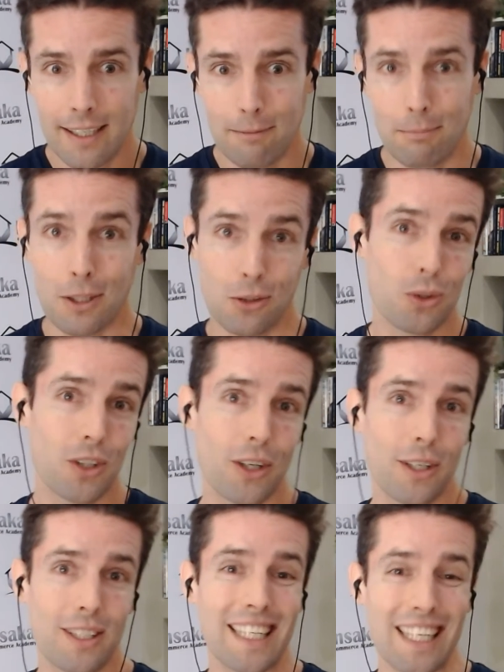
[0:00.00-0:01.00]
but it's also
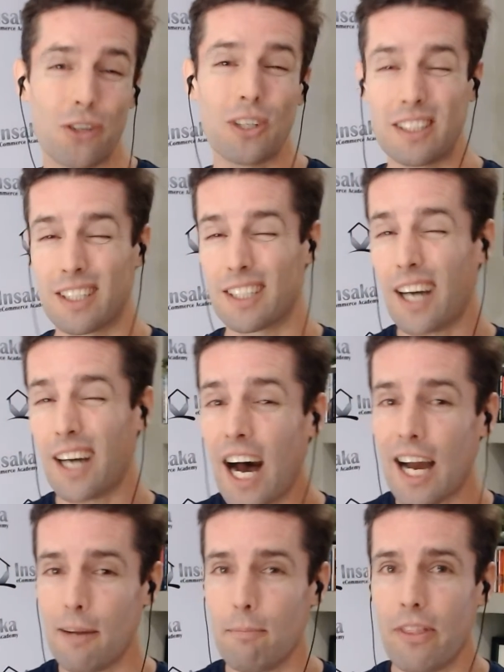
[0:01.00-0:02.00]
going to increase the
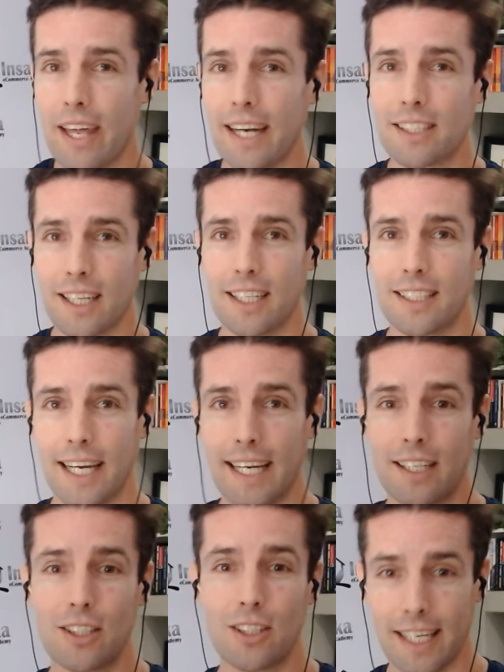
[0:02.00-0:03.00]
time that it's gonna
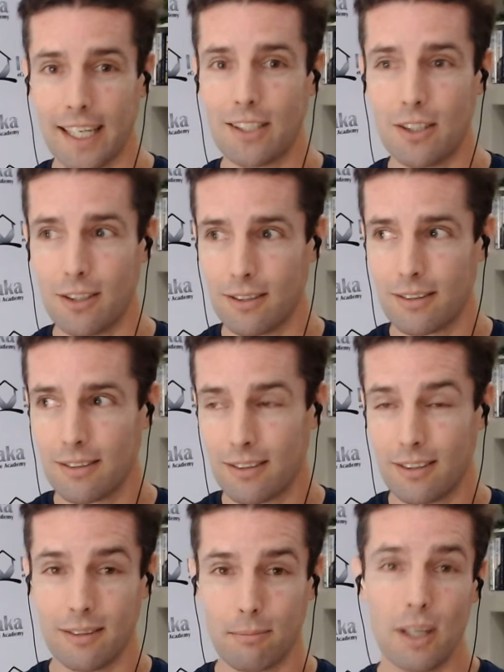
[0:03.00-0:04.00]
take to get to you.
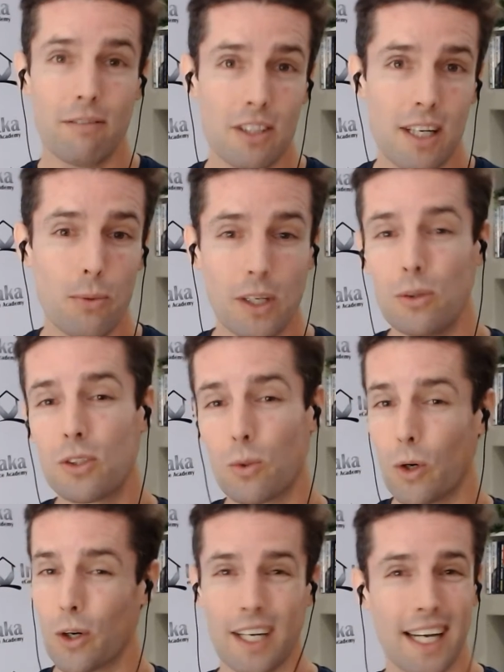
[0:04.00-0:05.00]
Previously, we used to
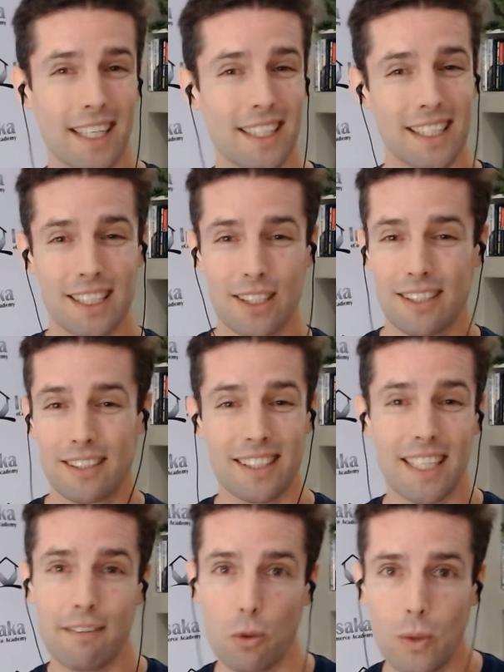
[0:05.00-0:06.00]
work on like 6 to
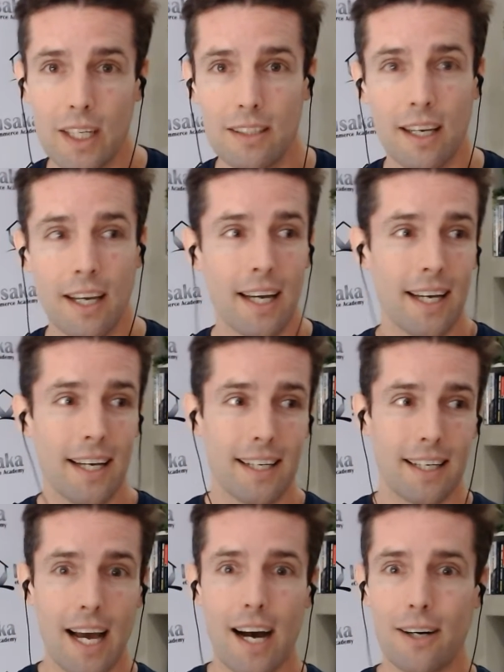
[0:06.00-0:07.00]
7 weeks.
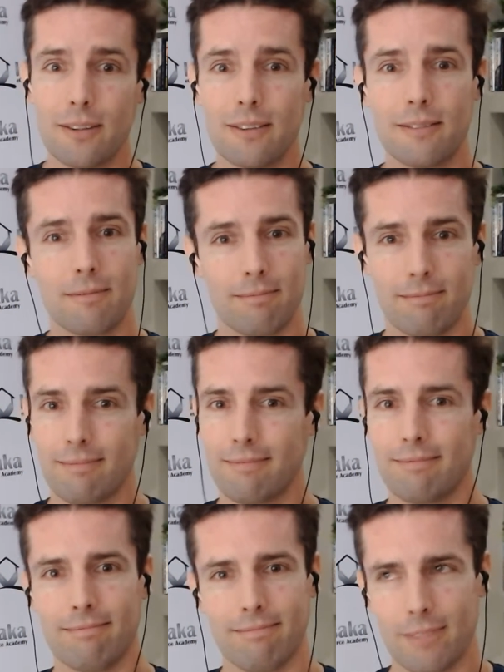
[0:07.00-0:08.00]
Now,
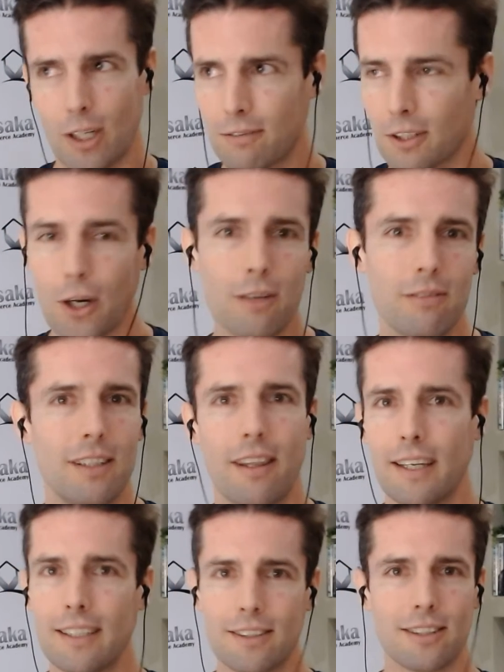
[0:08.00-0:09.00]
after COVID,
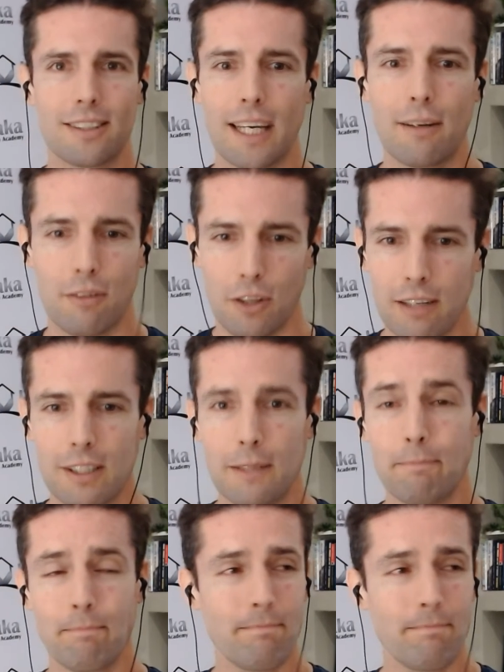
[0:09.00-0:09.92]
things just take forever.